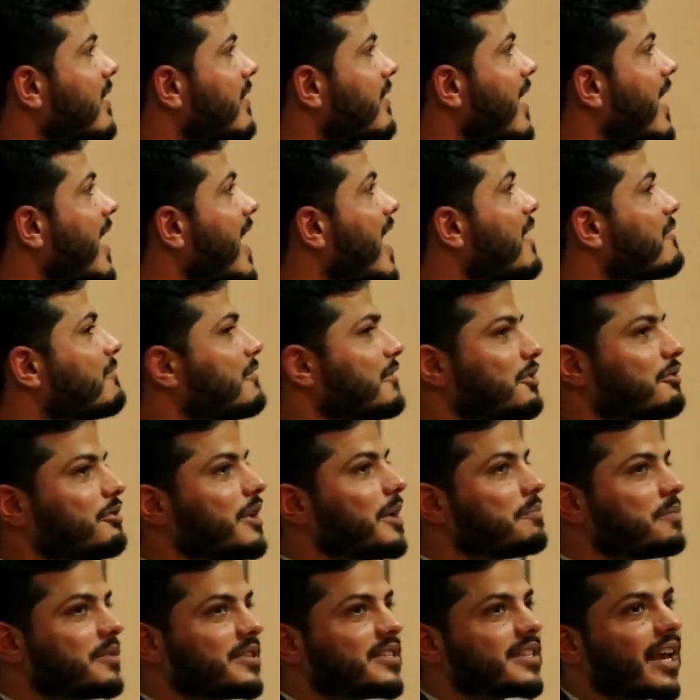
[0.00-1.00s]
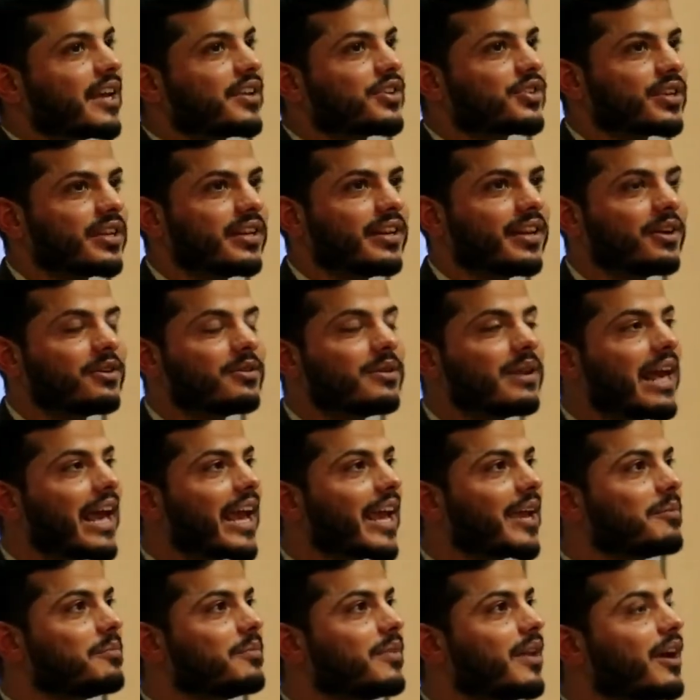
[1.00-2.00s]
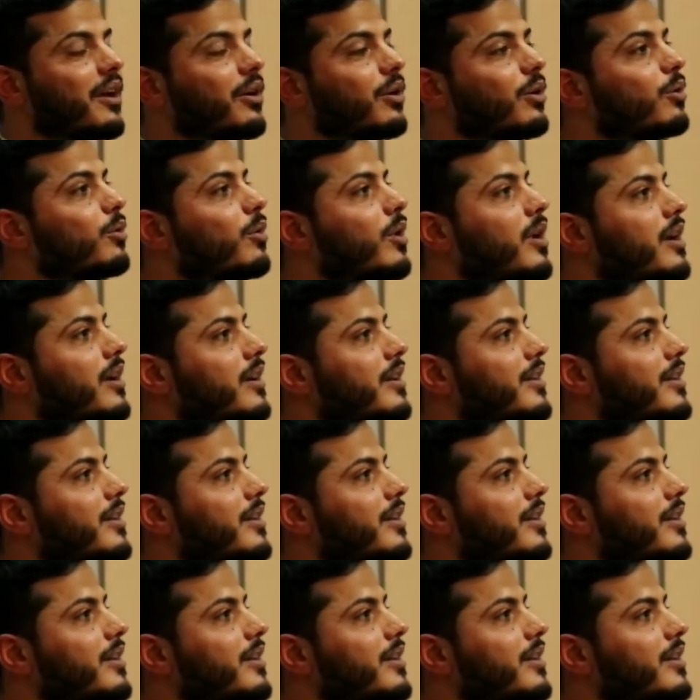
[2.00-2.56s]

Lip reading: they have no reputation, no name, no